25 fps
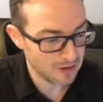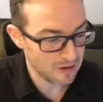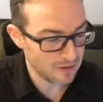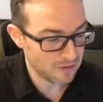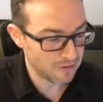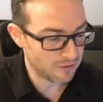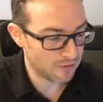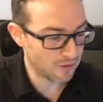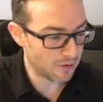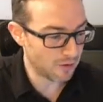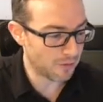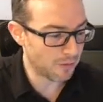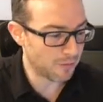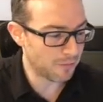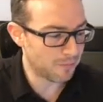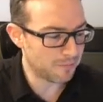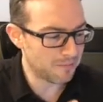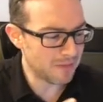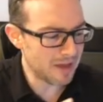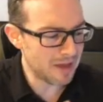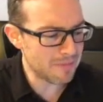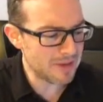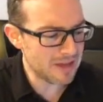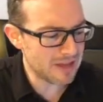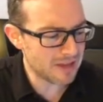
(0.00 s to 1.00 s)
So
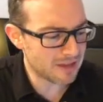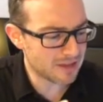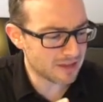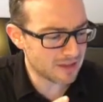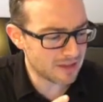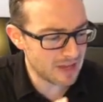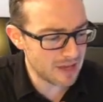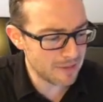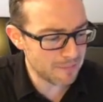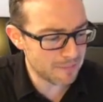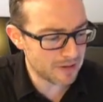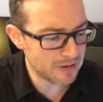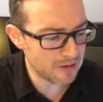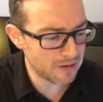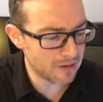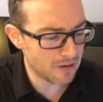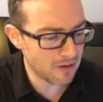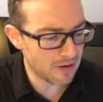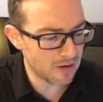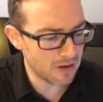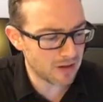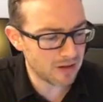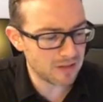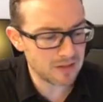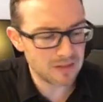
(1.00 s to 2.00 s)
maybe keep it
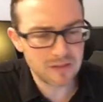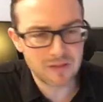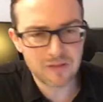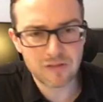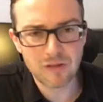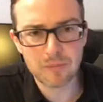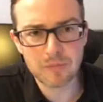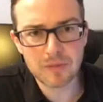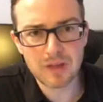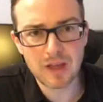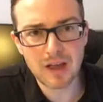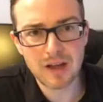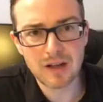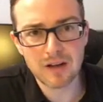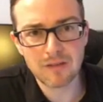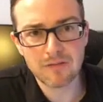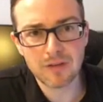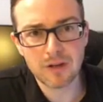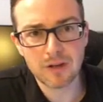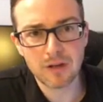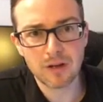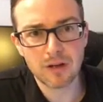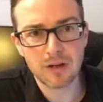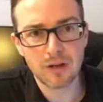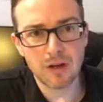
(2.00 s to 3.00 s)
on some kind of
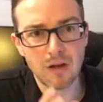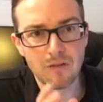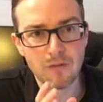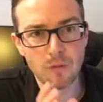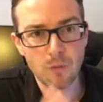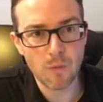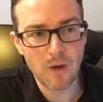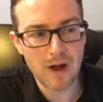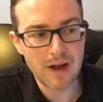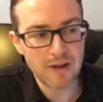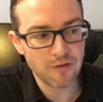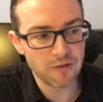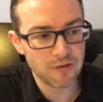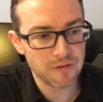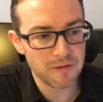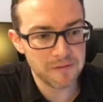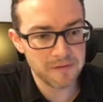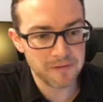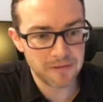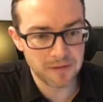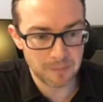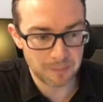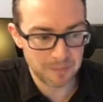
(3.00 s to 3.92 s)
a watch list,